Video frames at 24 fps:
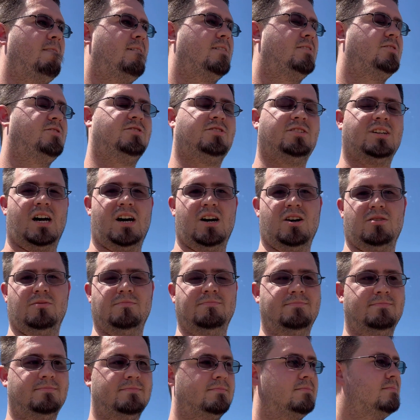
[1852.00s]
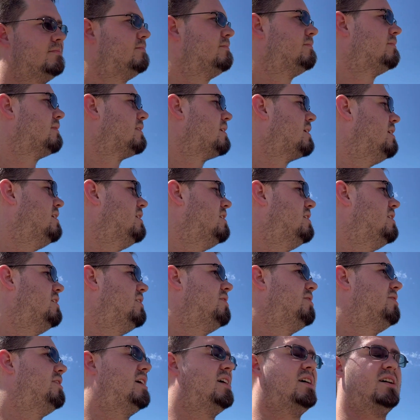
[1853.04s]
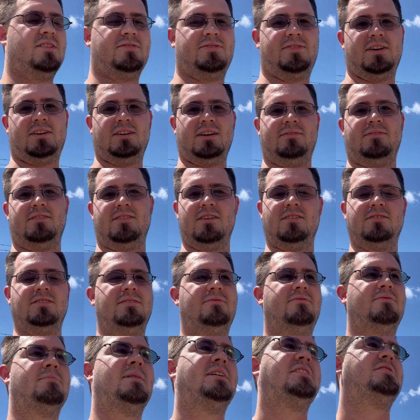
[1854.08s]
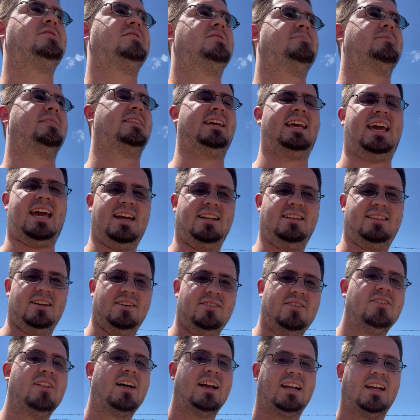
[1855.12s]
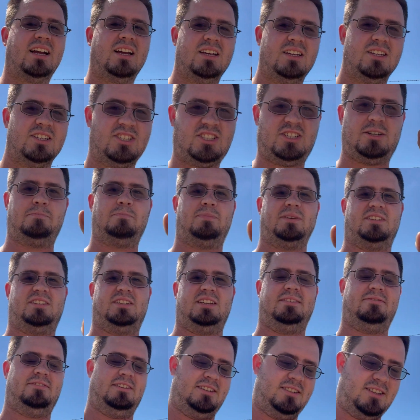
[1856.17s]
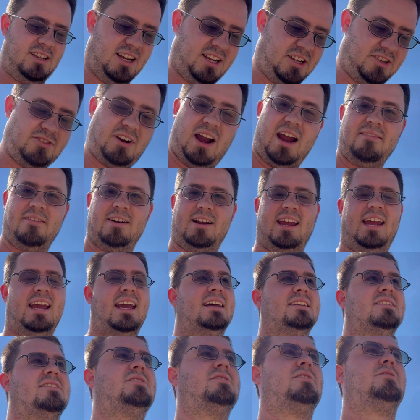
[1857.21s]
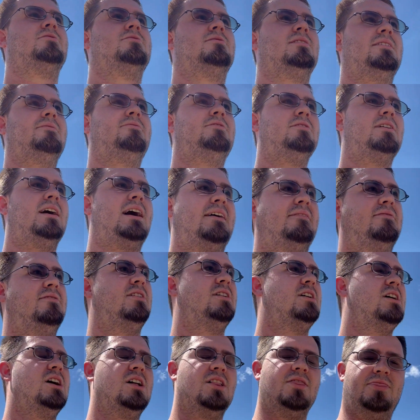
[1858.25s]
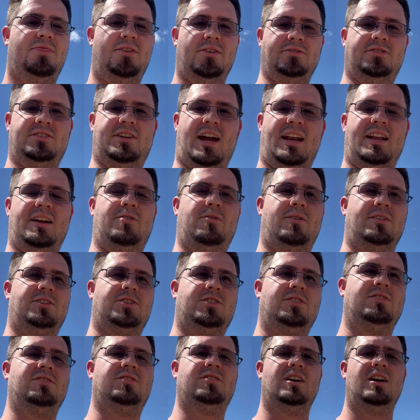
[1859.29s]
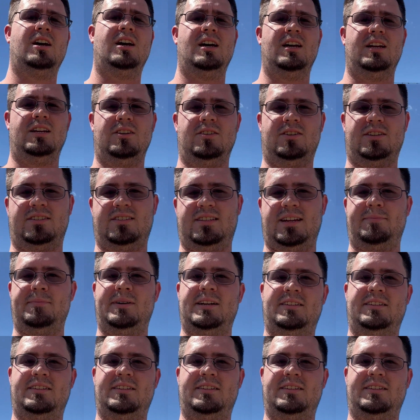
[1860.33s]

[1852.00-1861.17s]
So they'll give you those informations, but they can't tell you like specifics like a driver can. So if you have those kind of questions, you can send me a